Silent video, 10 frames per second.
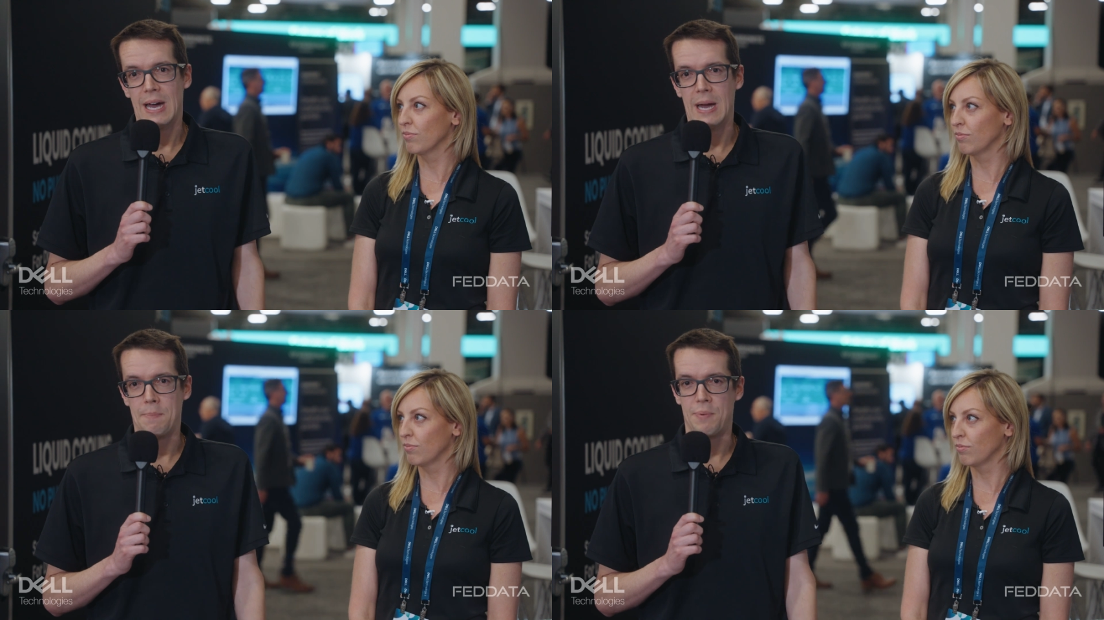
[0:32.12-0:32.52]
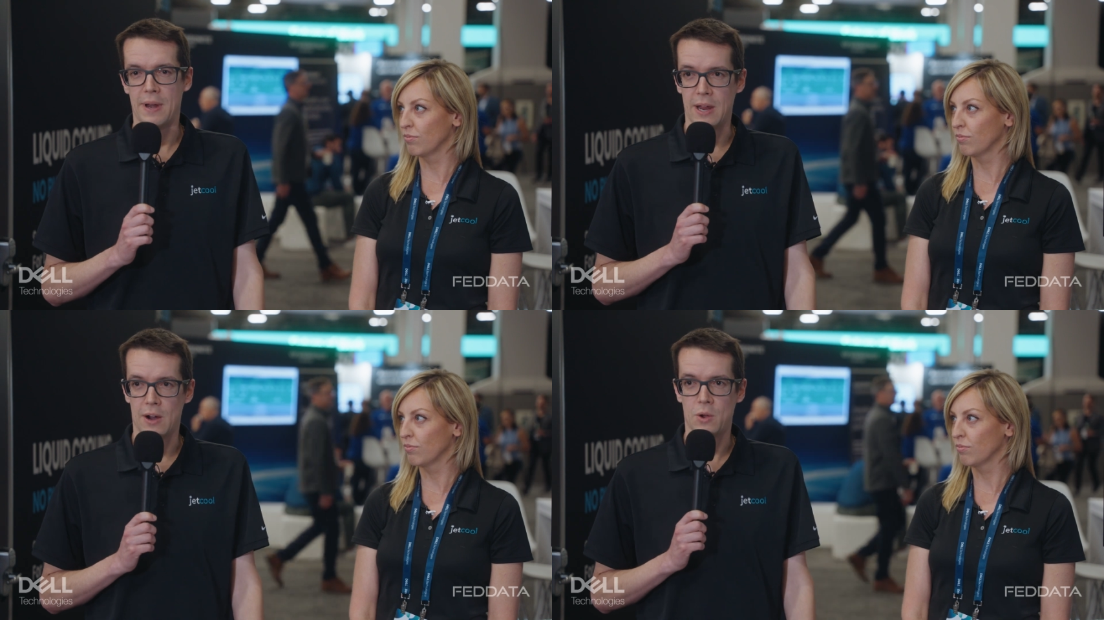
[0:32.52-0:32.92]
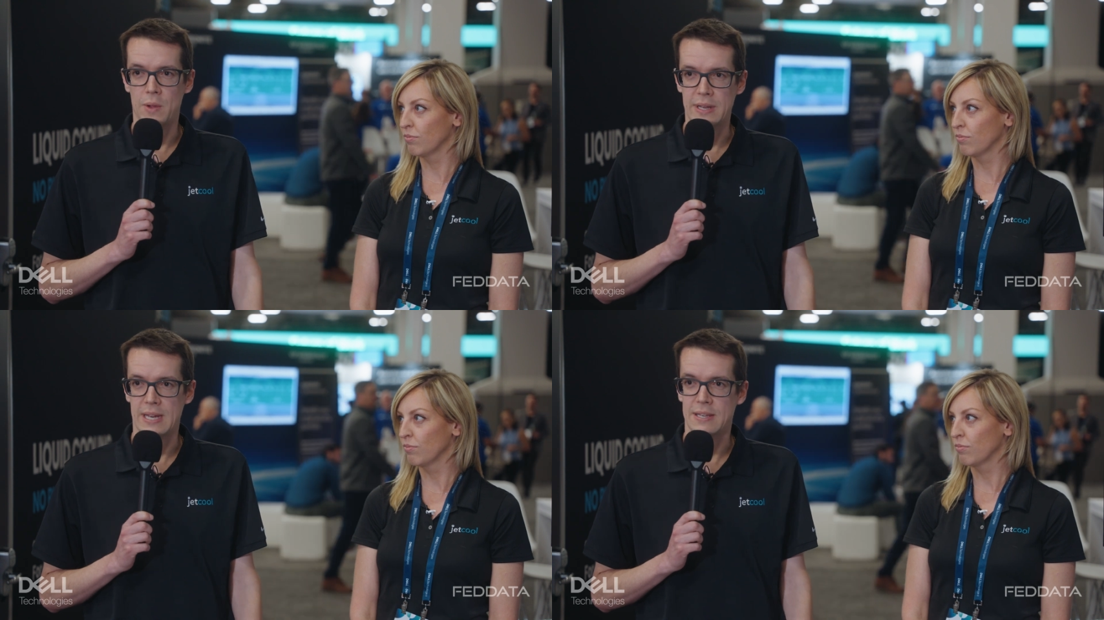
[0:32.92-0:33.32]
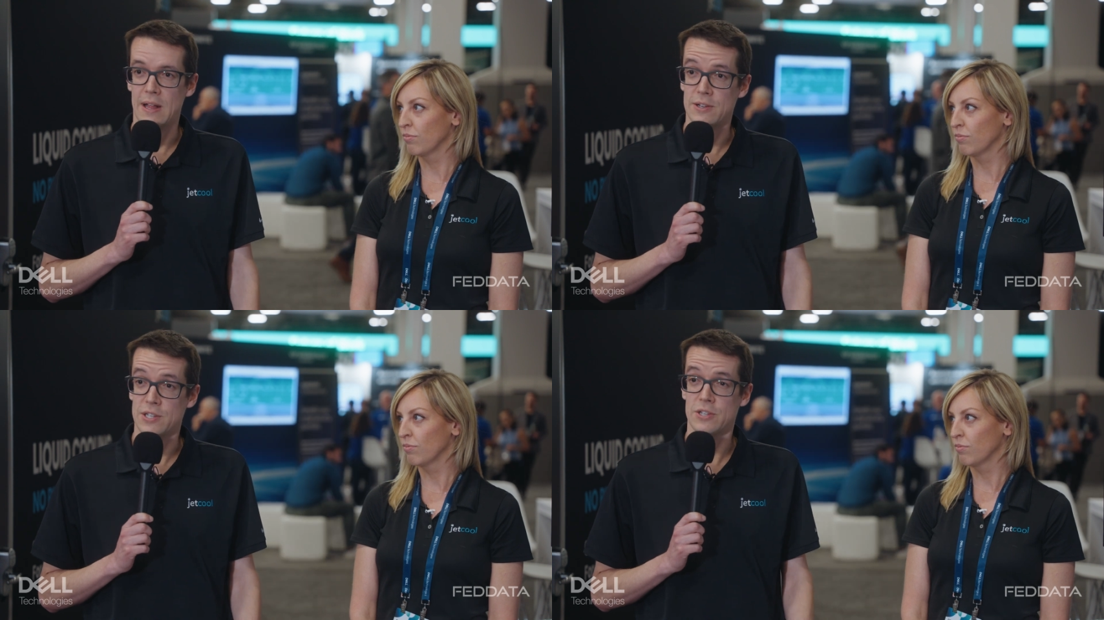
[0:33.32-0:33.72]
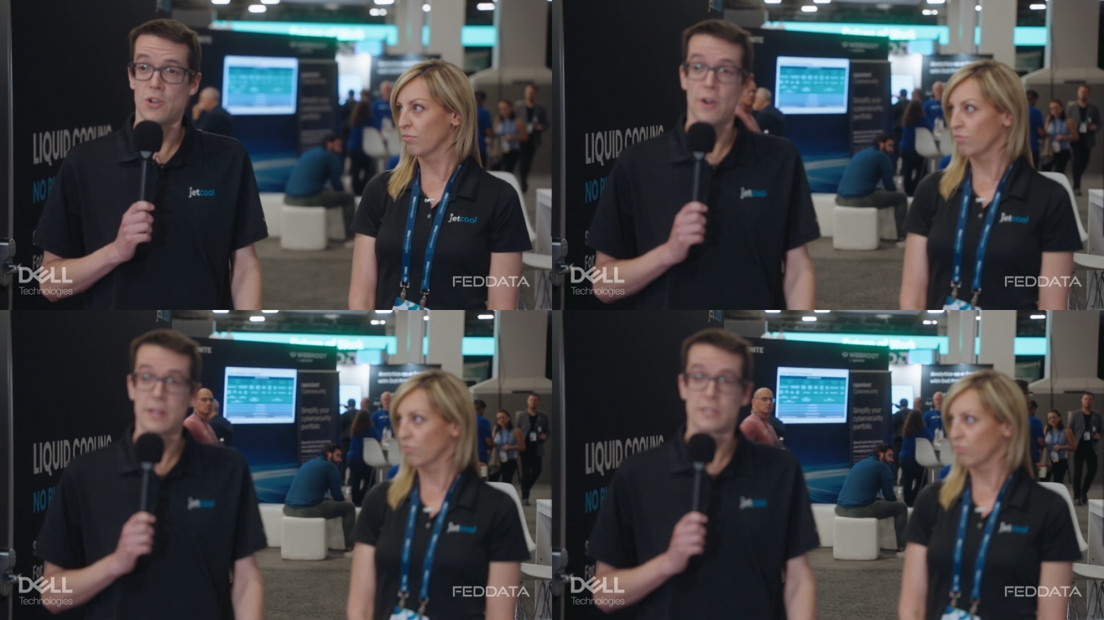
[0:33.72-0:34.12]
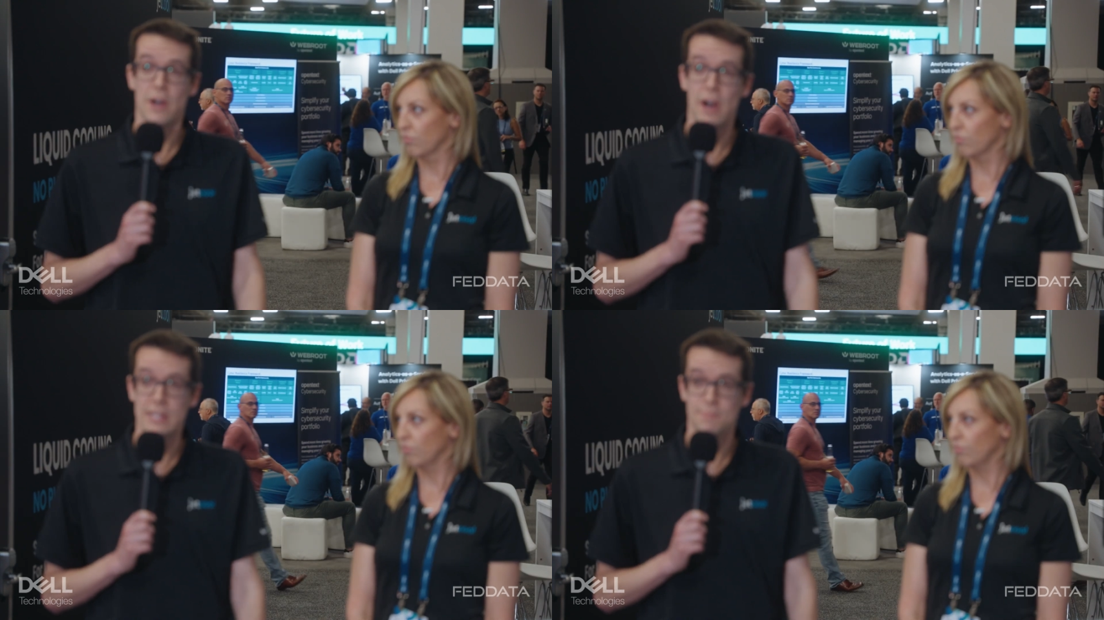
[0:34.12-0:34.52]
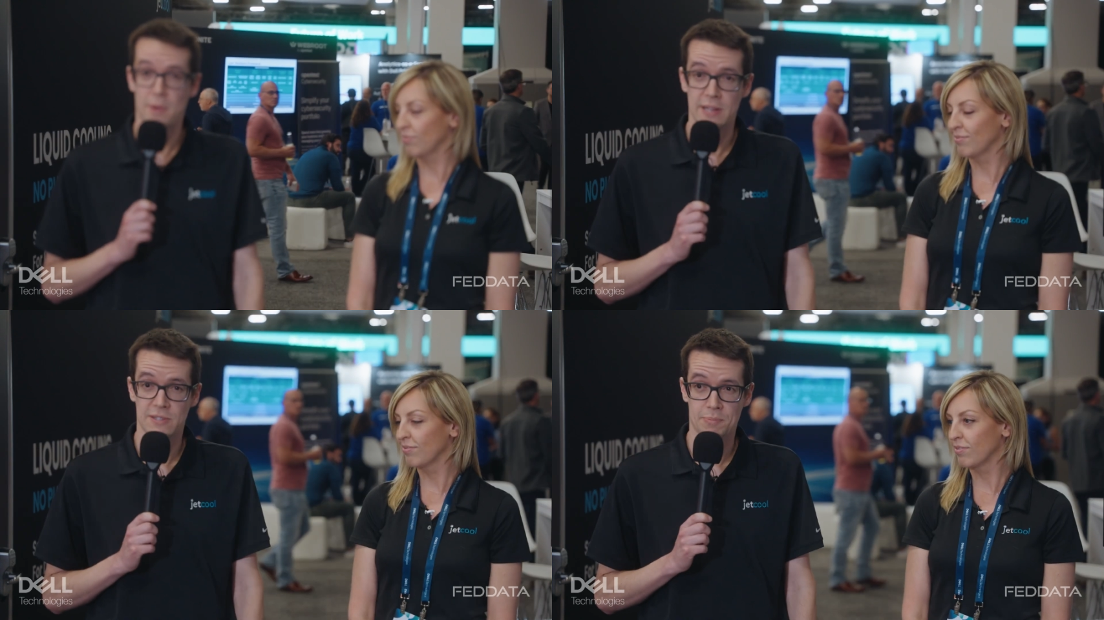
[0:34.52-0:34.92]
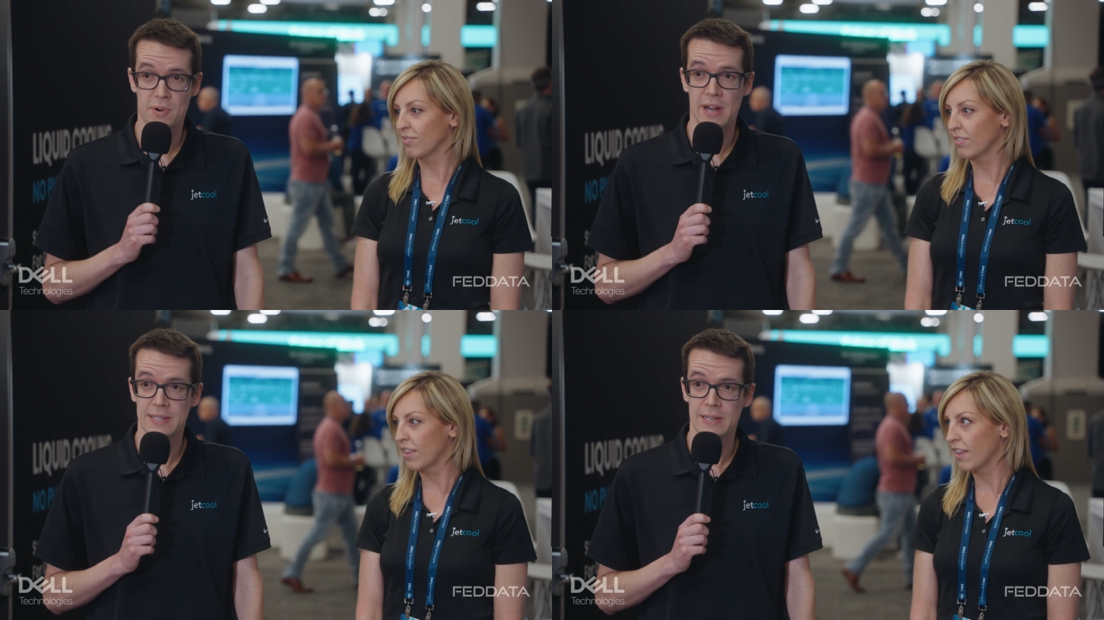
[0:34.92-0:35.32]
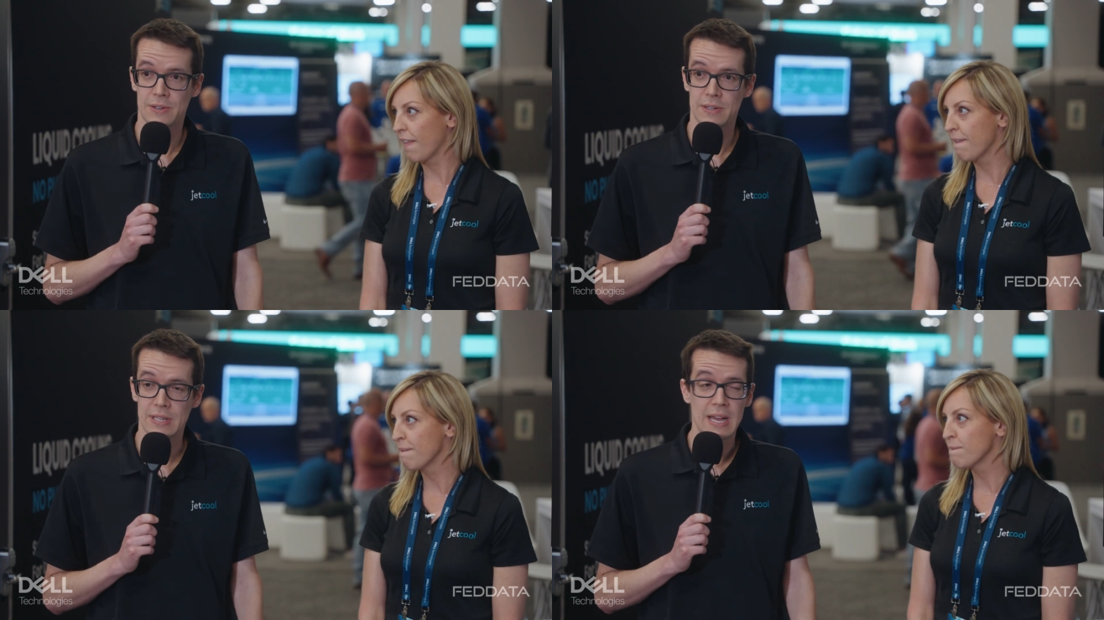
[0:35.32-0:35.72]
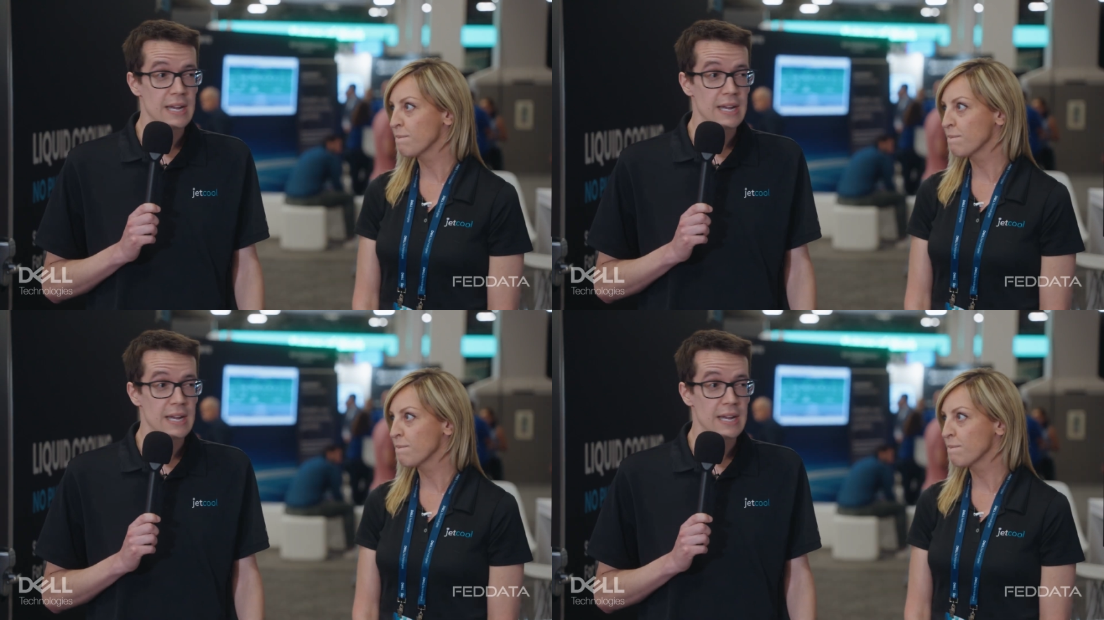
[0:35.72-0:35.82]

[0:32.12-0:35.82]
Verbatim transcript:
Speaker 1: uh, bringing our cooling technology that targets the hot spots of processors